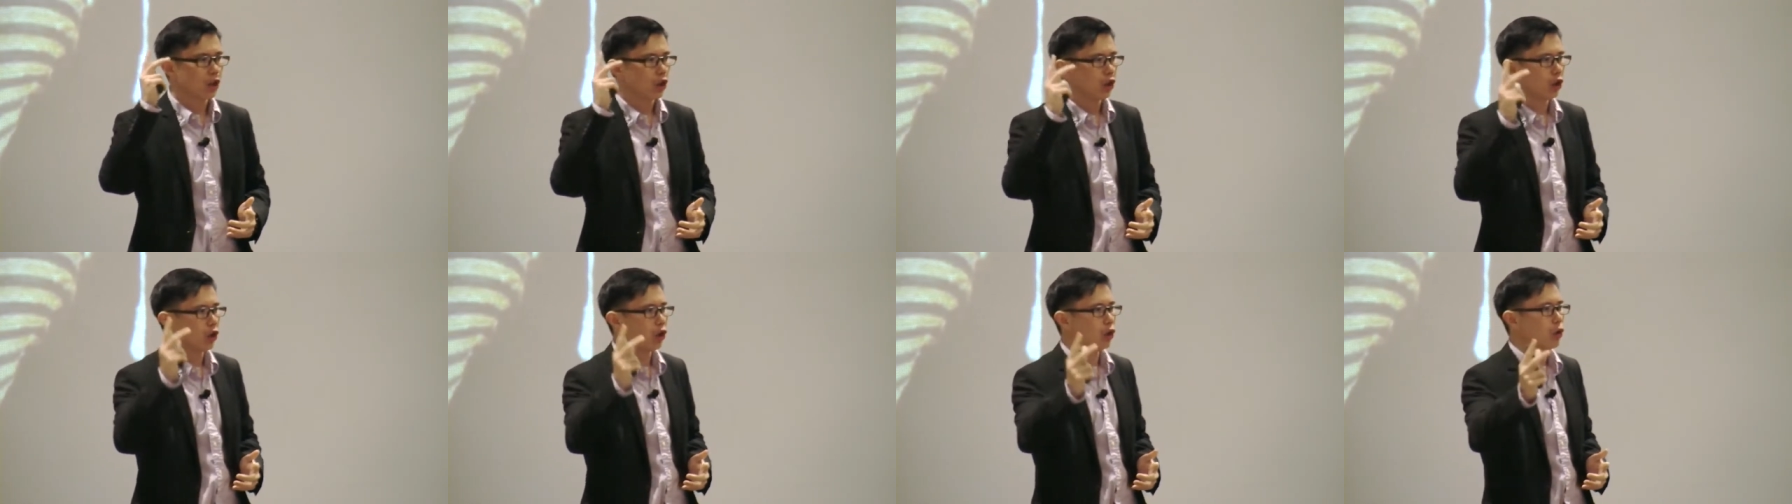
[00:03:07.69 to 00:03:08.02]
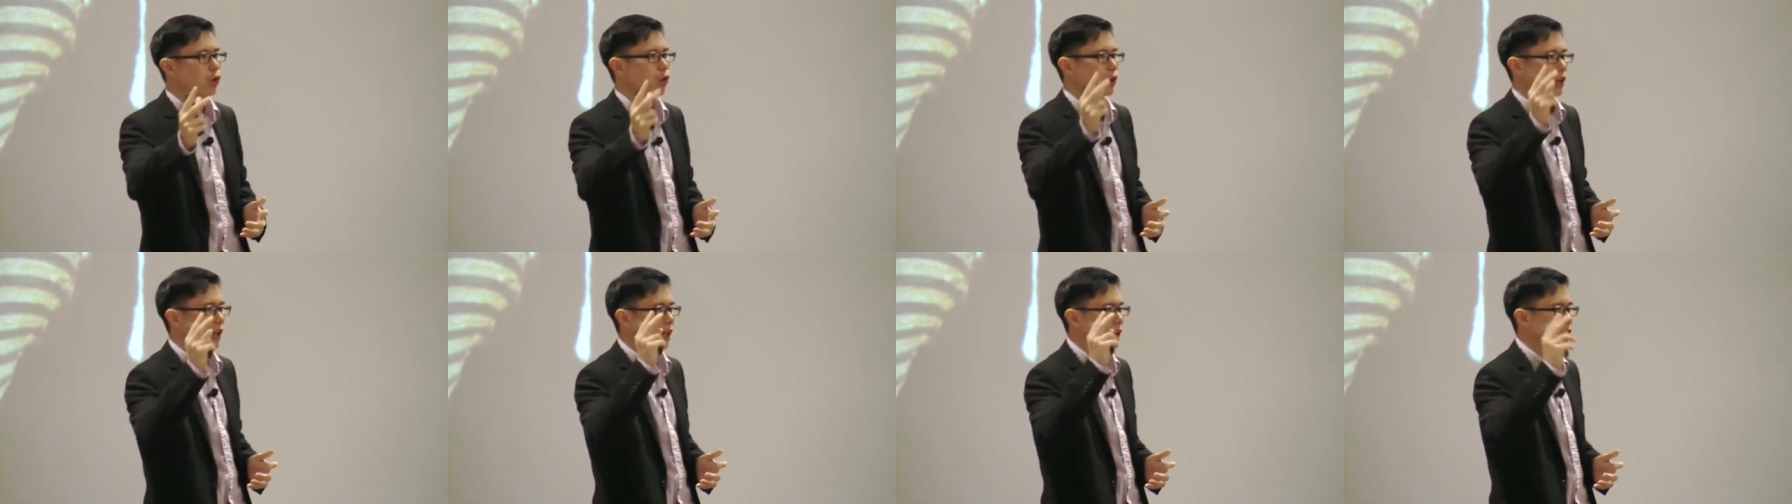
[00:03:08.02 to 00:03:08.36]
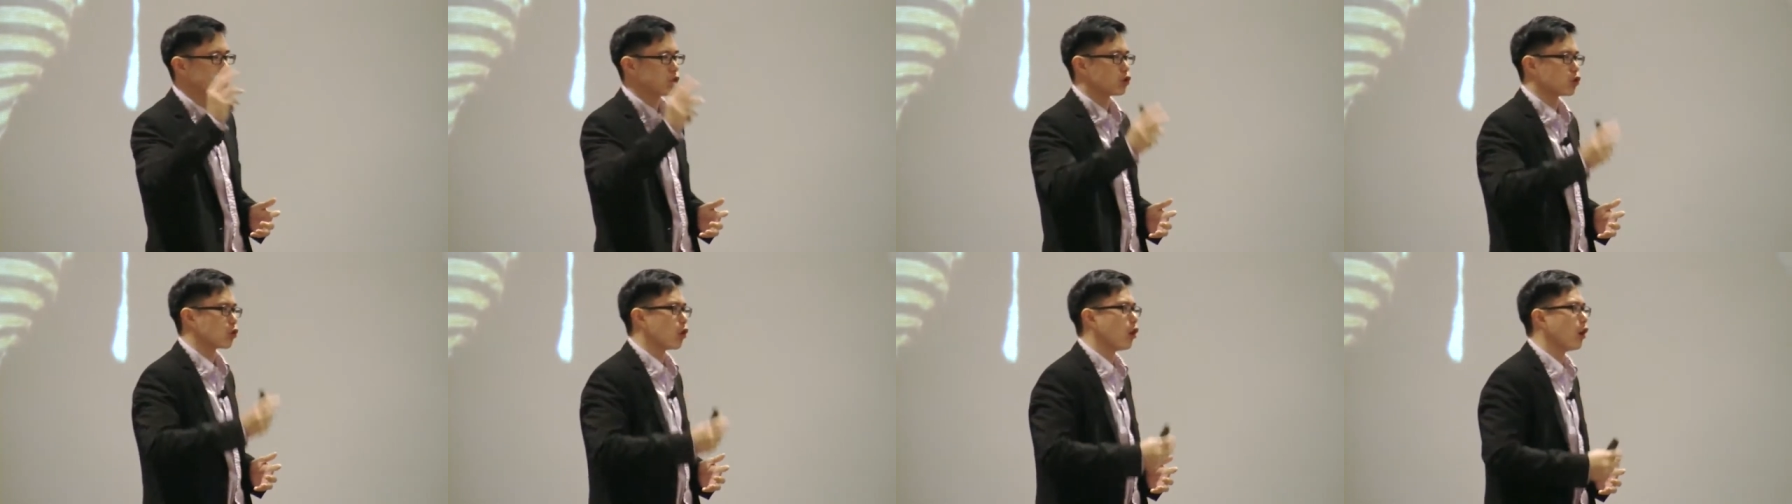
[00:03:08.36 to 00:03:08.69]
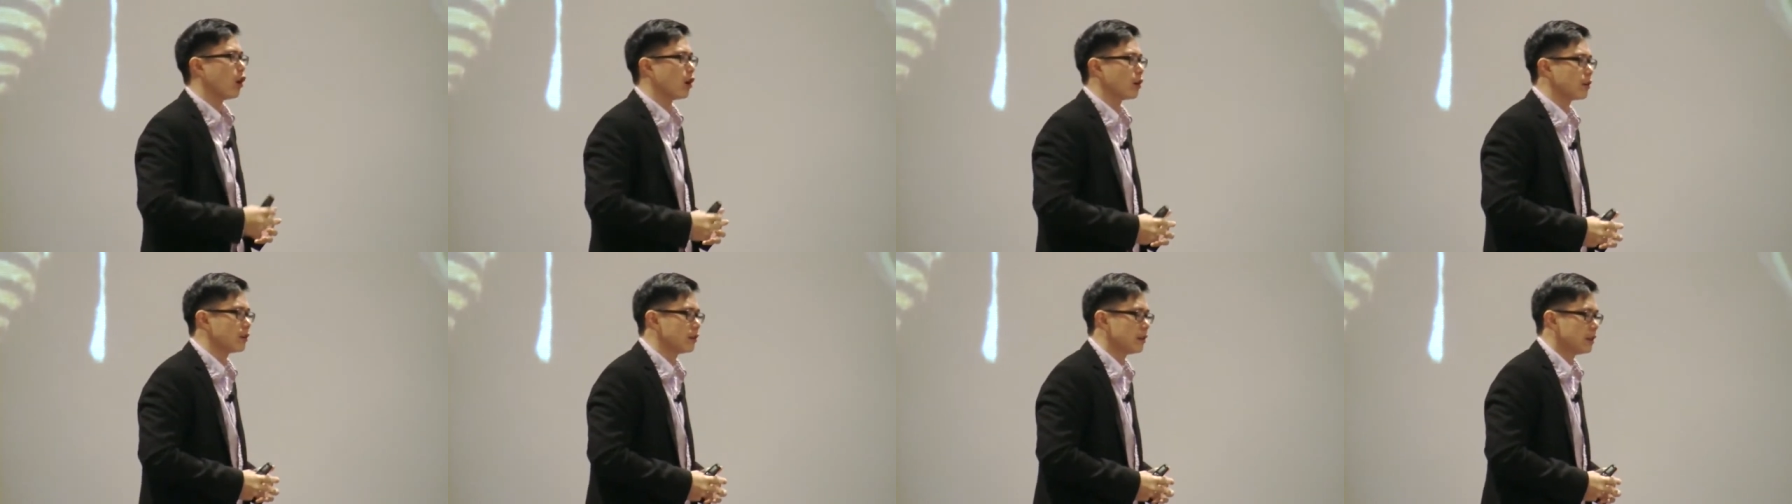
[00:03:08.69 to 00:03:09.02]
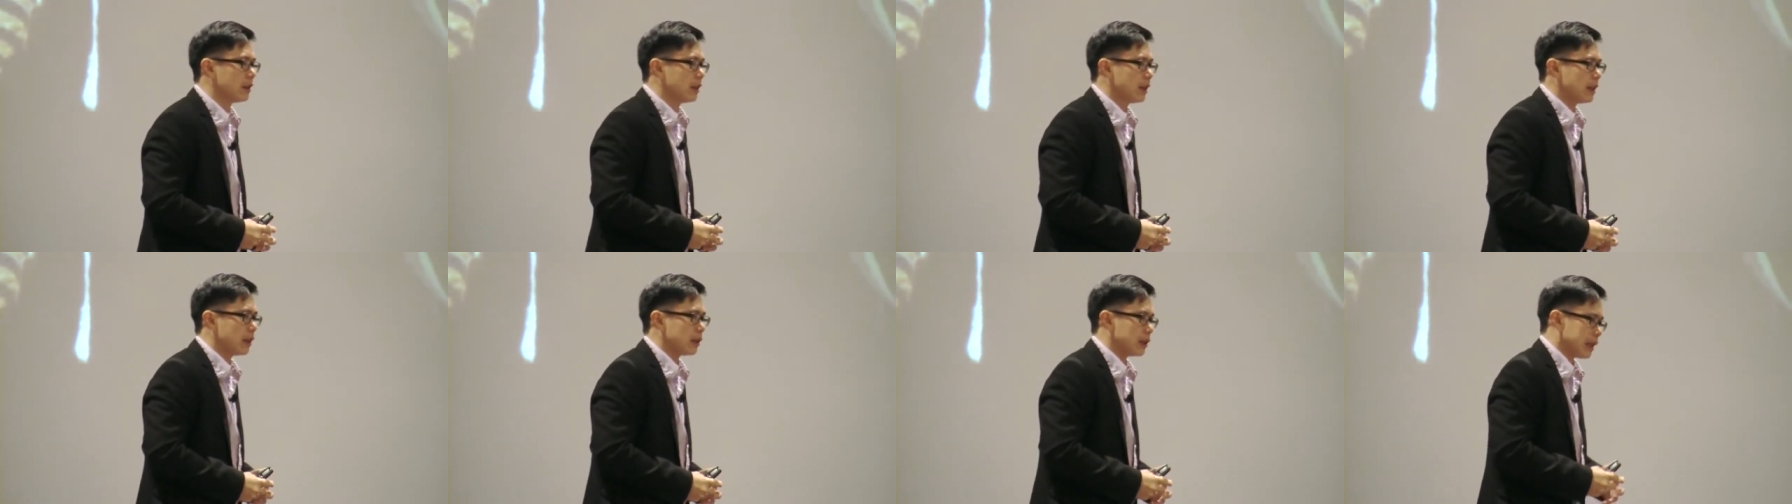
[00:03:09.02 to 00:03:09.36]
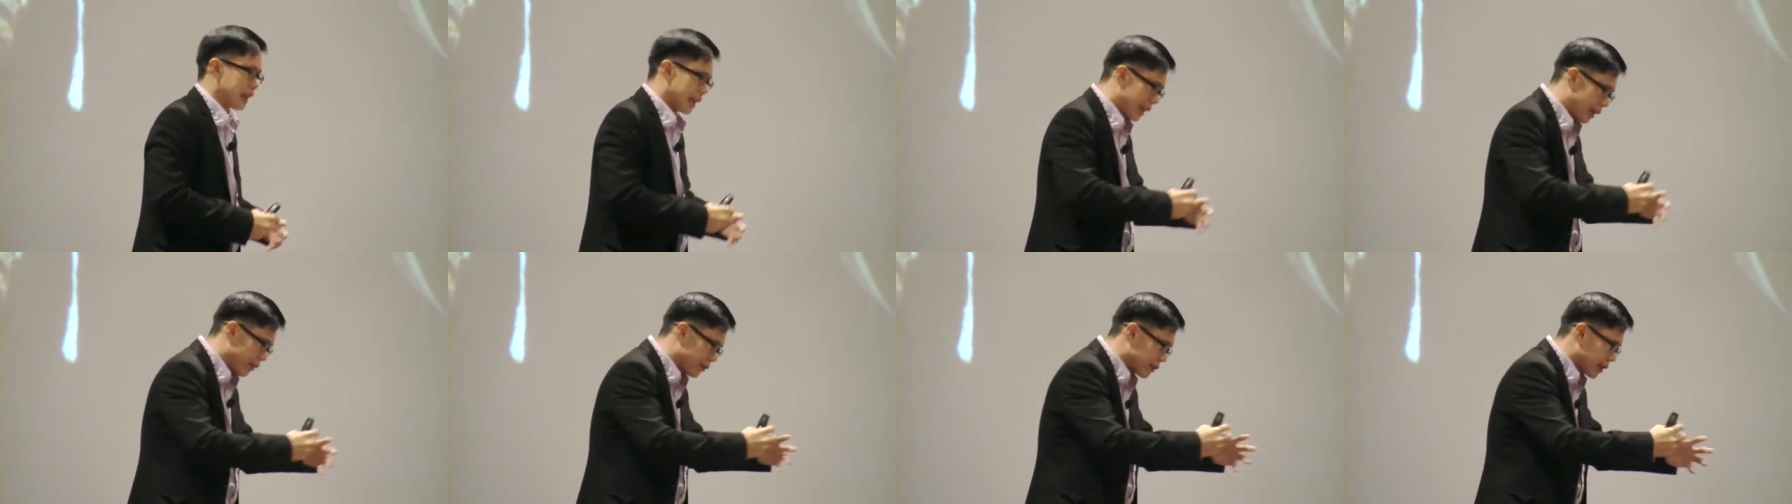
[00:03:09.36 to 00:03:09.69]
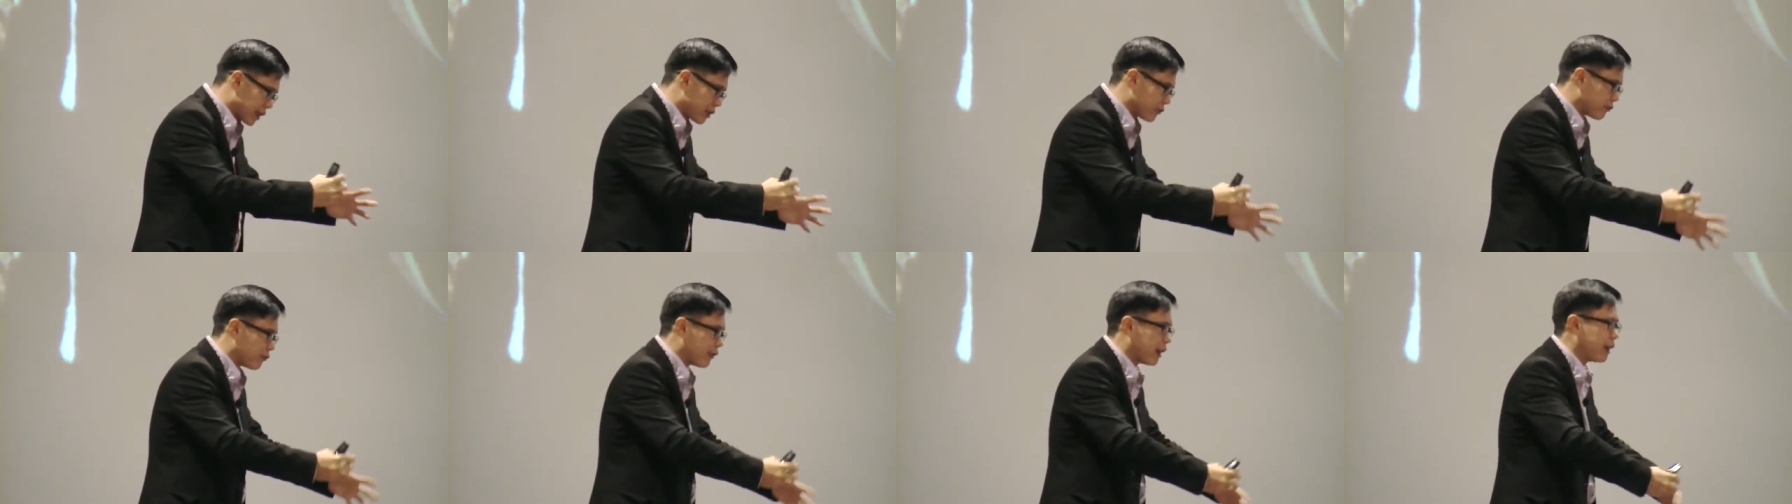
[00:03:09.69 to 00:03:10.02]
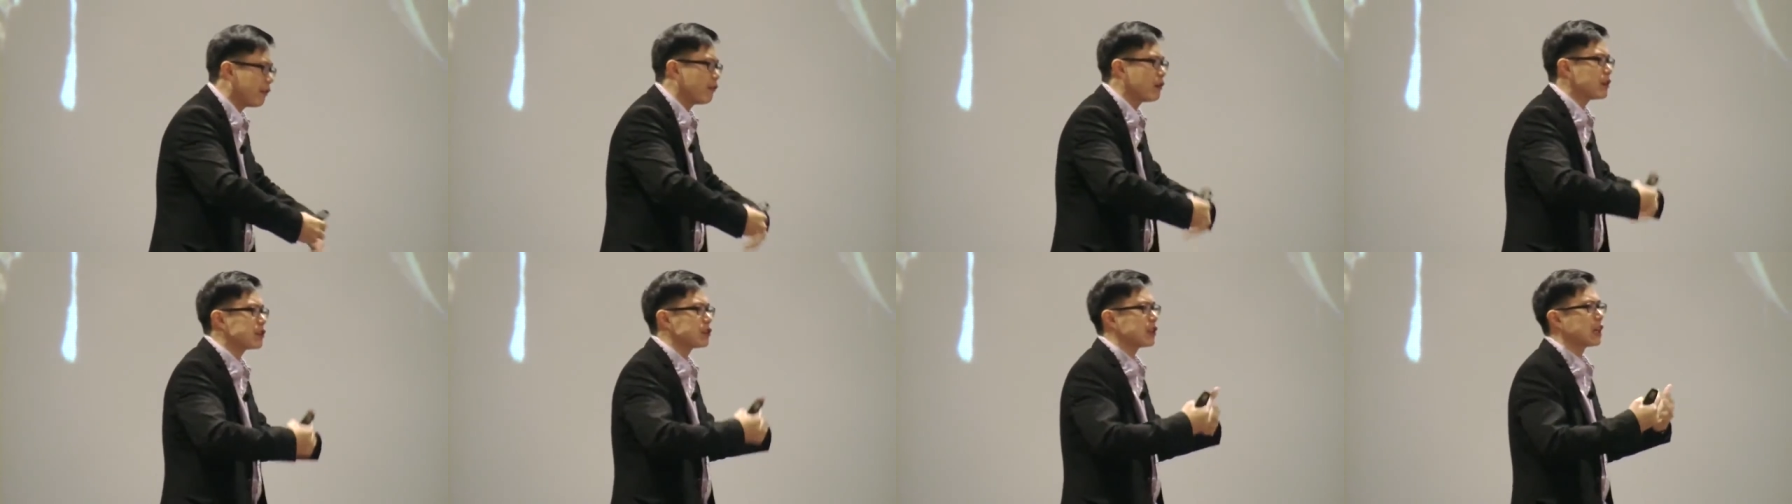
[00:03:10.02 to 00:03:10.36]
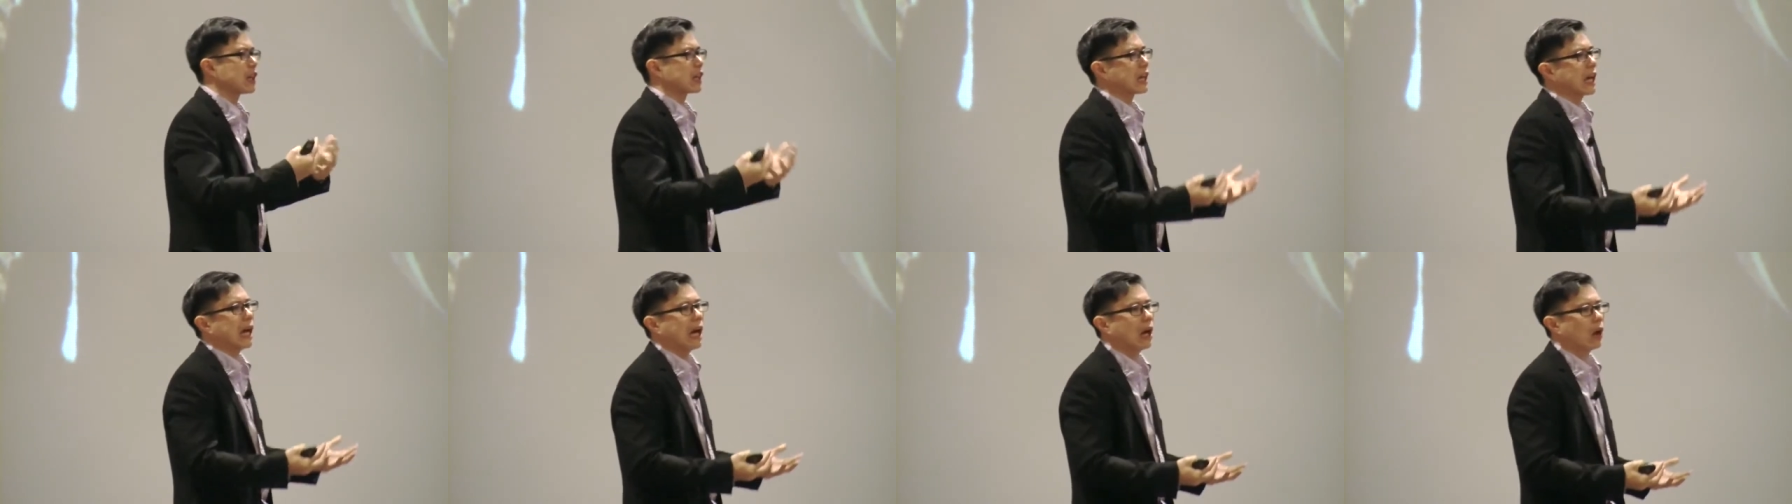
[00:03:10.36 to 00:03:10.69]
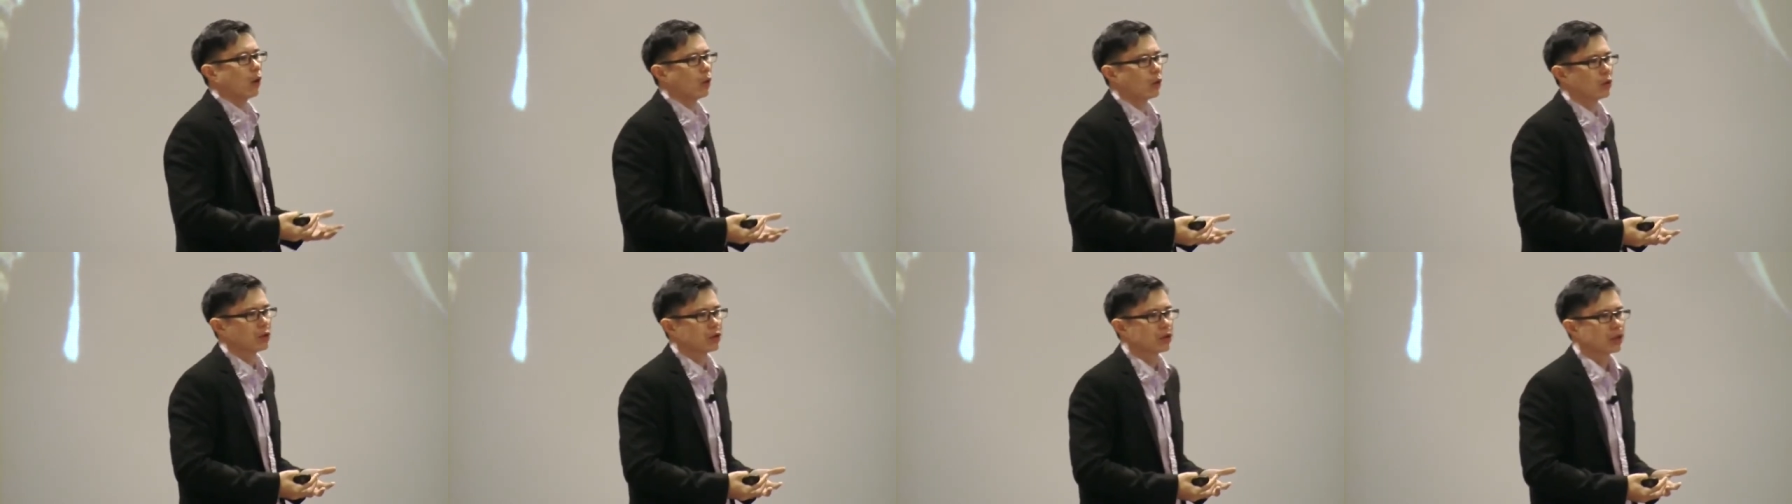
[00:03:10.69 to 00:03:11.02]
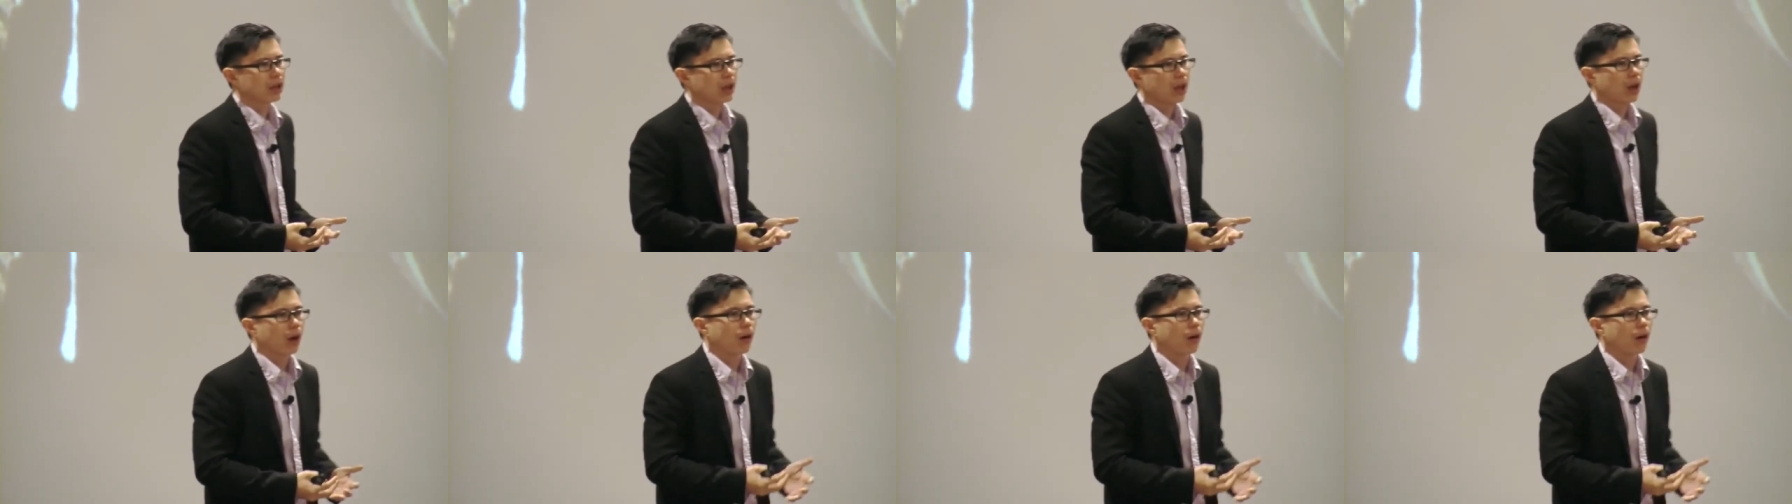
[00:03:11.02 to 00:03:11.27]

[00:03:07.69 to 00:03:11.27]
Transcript: Luke, and John that gives us various accounts